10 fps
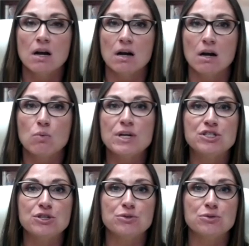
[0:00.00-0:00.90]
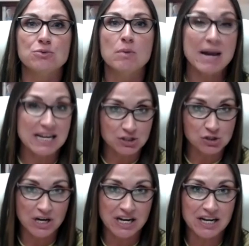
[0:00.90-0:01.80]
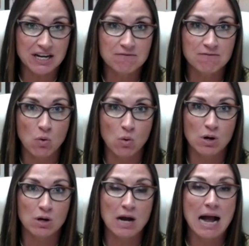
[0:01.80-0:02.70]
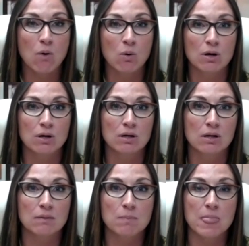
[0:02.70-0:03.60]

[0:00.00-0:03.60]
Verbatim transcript: Uh, we do maintenance training for our